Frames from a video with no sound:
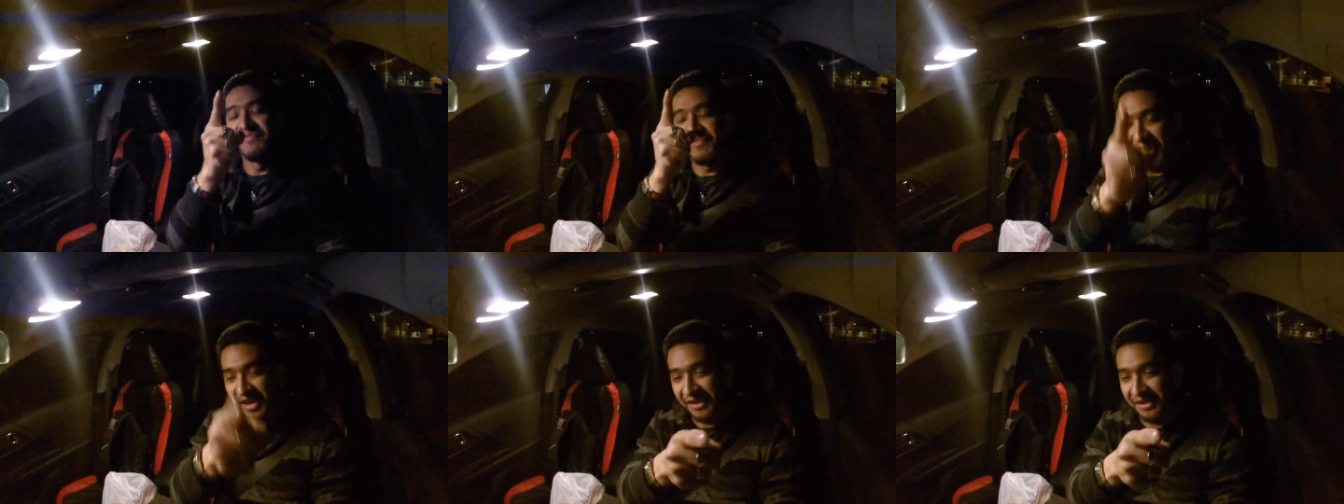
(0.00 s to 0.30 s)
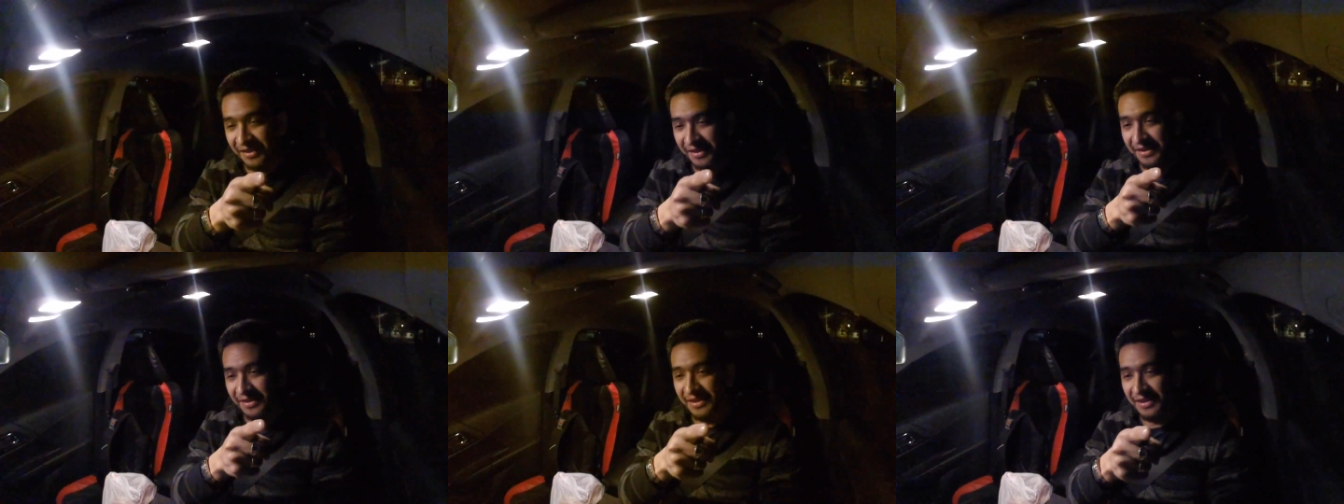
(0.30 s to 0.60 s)

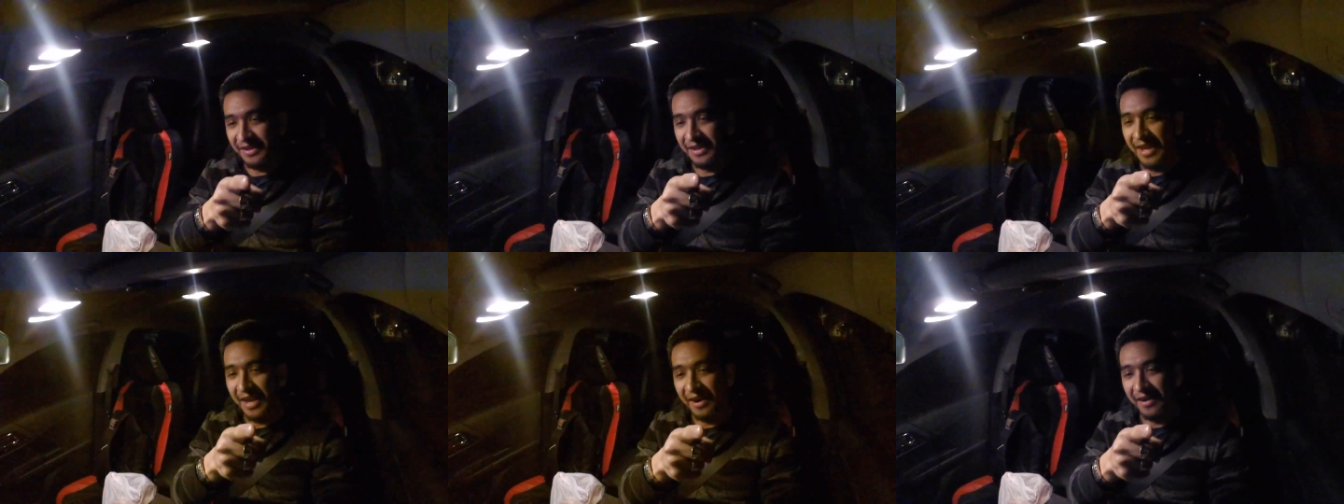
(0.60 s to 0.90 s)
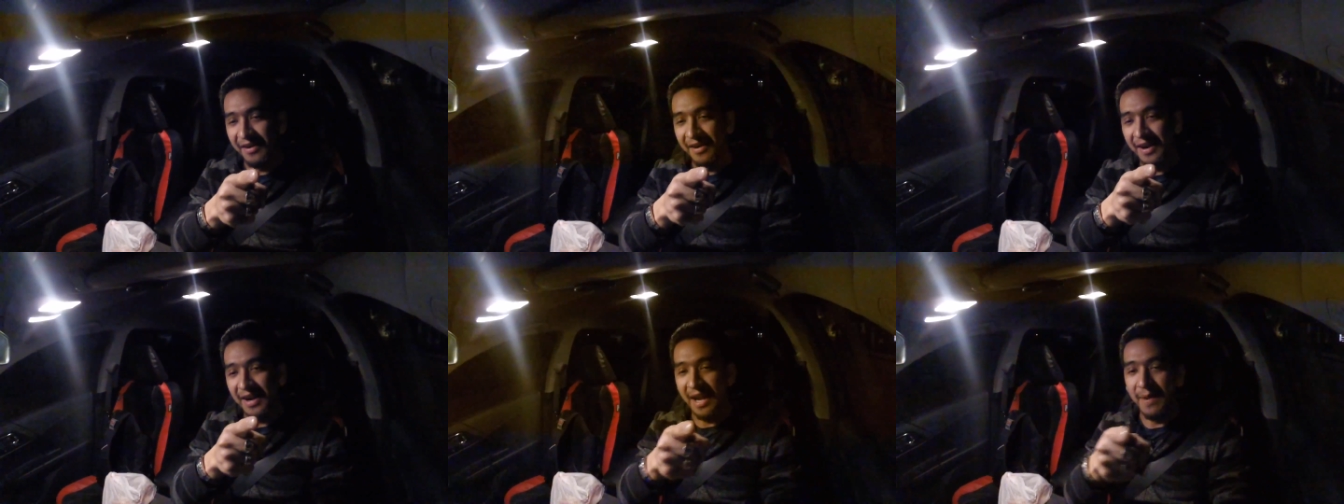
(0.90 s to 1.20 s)
That's
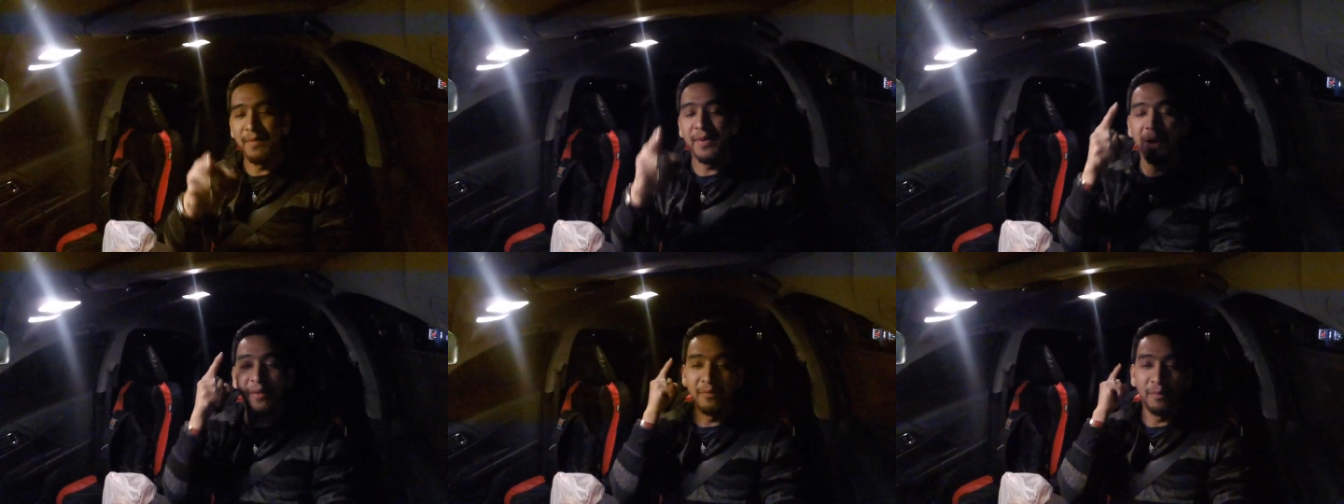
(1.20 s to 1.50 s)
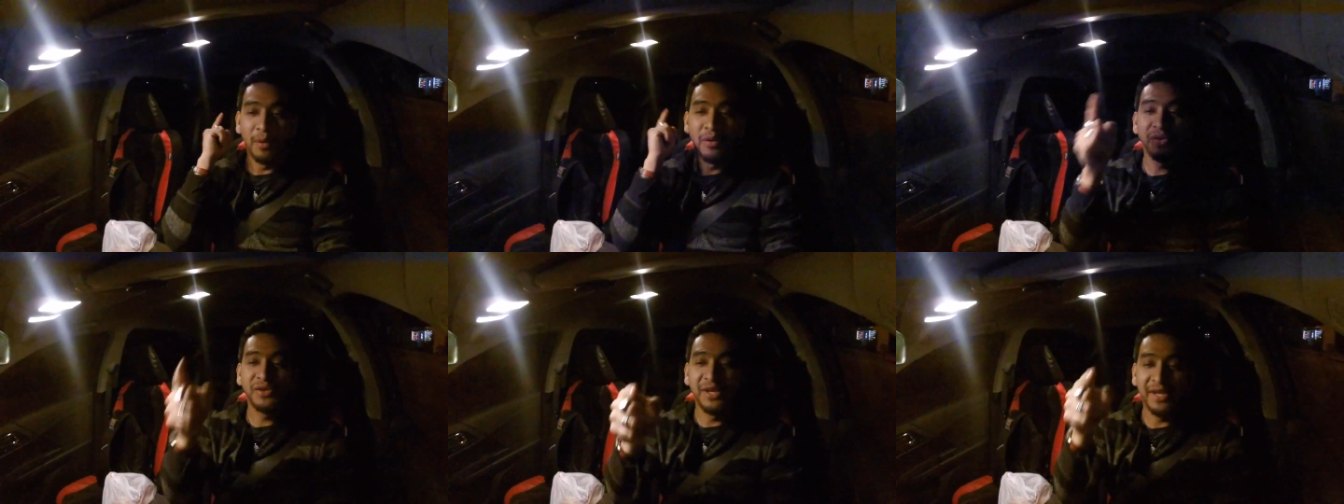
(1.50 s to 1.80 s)
there. I'm gonna
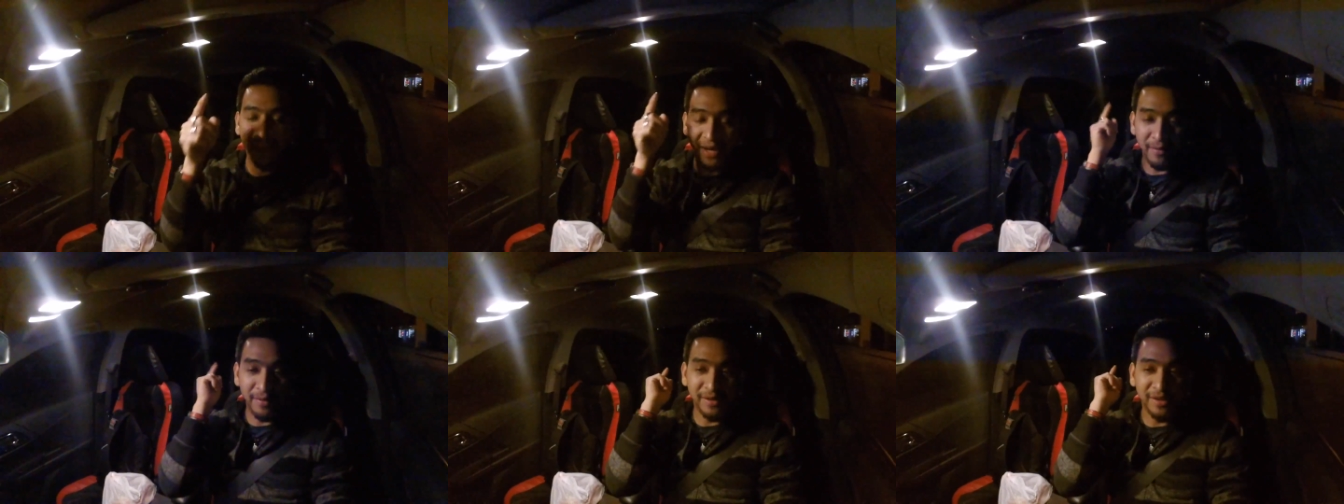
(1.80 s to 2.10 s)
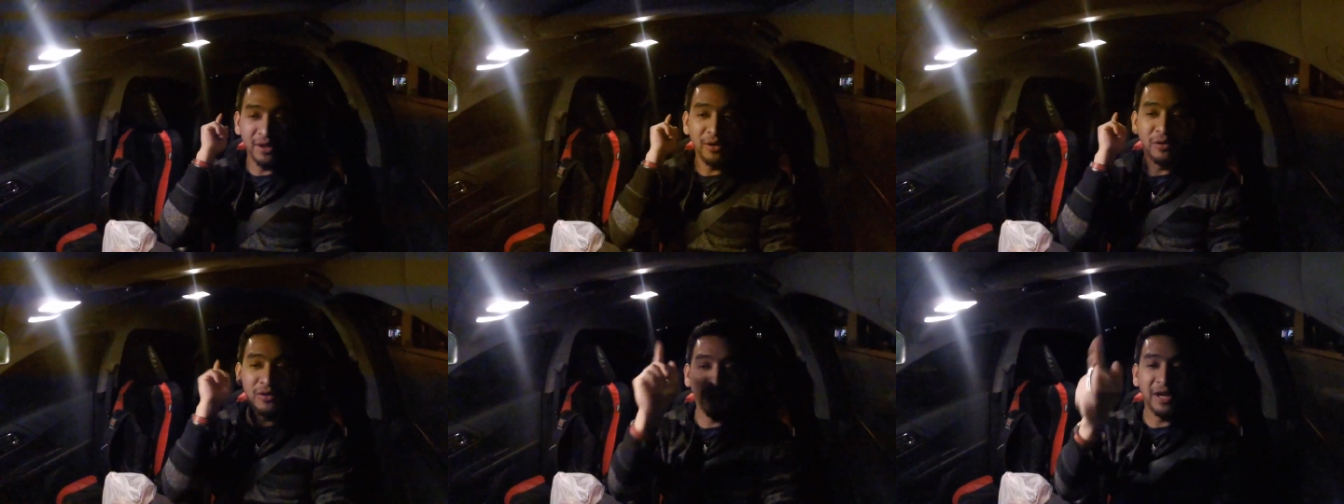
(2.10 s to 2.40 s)
post it every
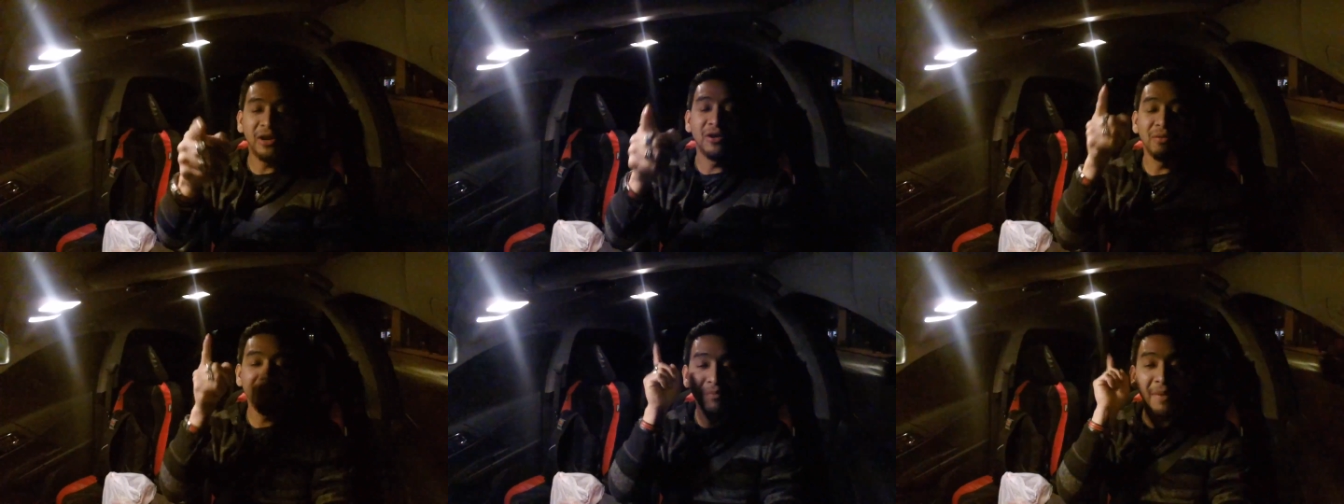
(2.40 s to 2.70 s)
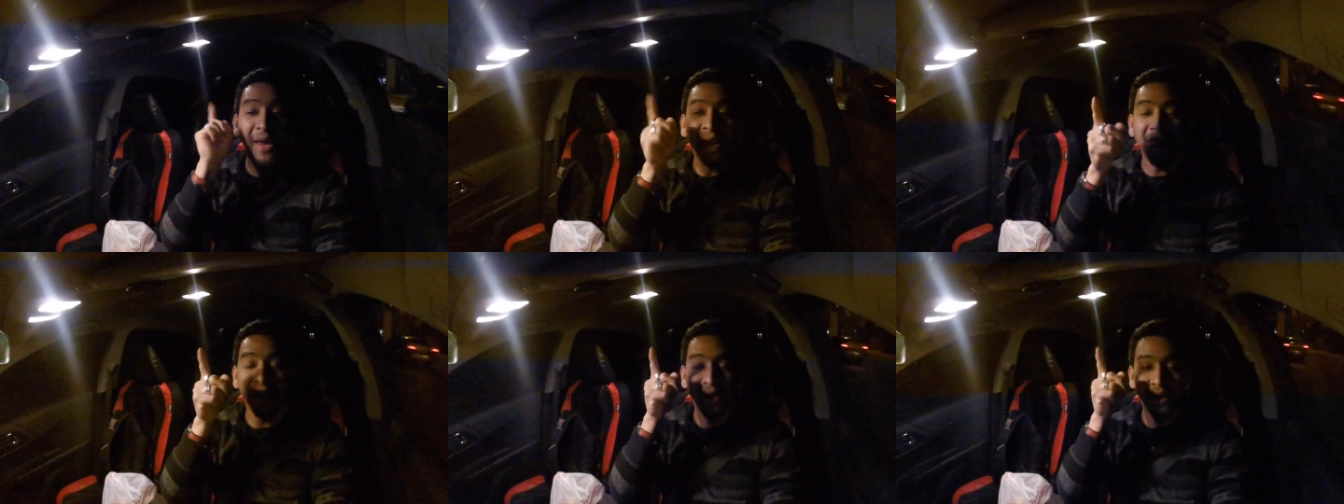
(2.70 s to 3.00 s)
single day on May.